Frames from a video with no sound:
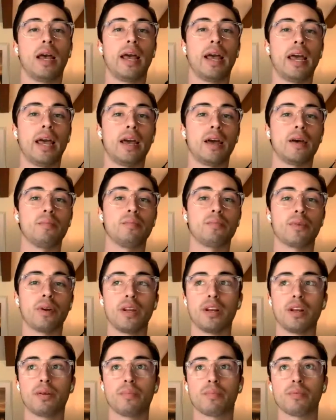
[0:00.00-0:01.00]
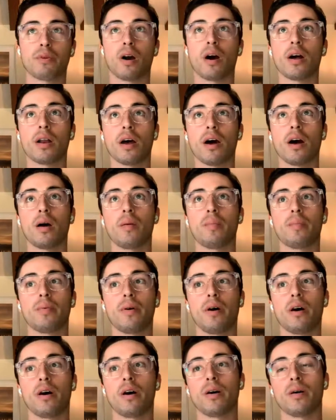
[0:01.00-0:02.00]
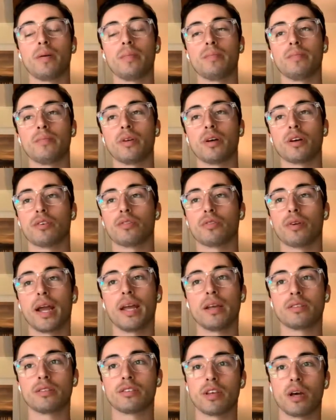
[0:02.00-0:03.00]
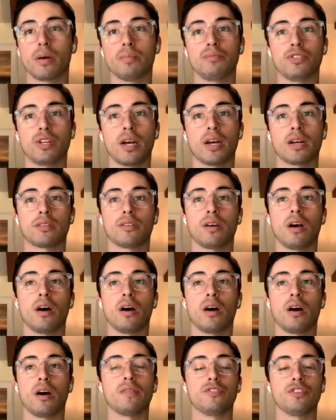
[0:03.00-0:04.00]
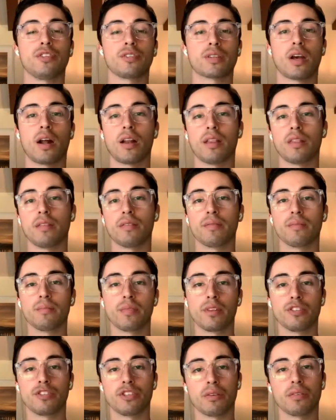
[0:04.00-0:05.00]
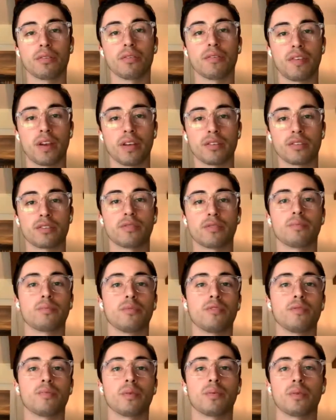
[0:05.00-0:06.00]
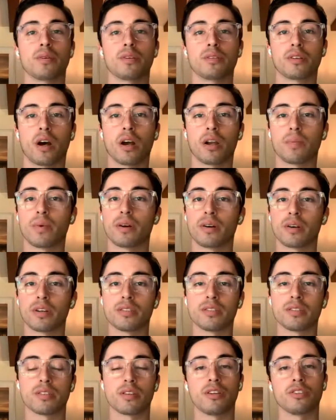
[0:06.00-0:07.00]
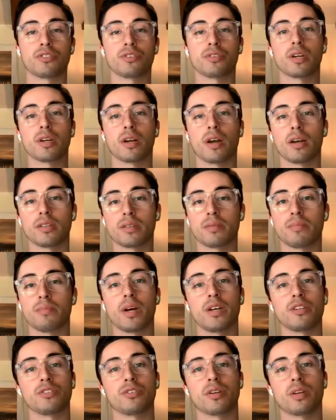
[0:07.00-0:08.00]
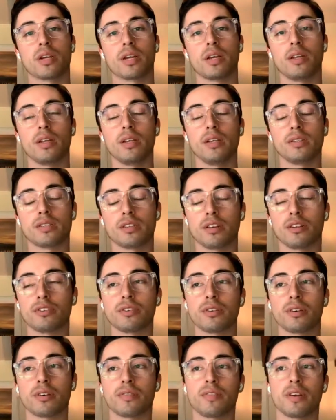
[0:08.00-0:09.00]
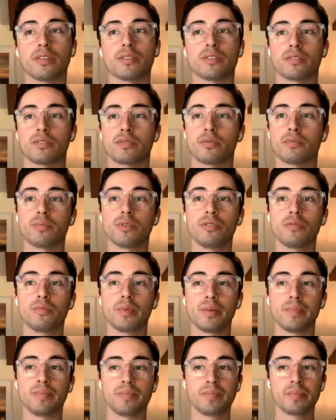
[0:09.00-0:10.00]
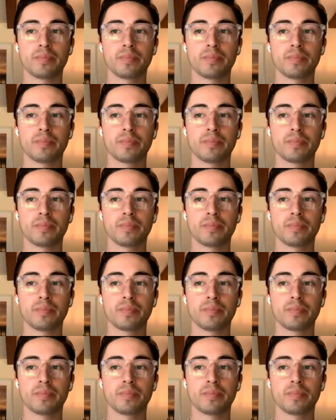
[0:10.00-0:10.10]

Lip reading: And Brittany brought up a great subject of just kind of the general phases of movement. We were talking about concentric, isometric, and eccentric phases of movement,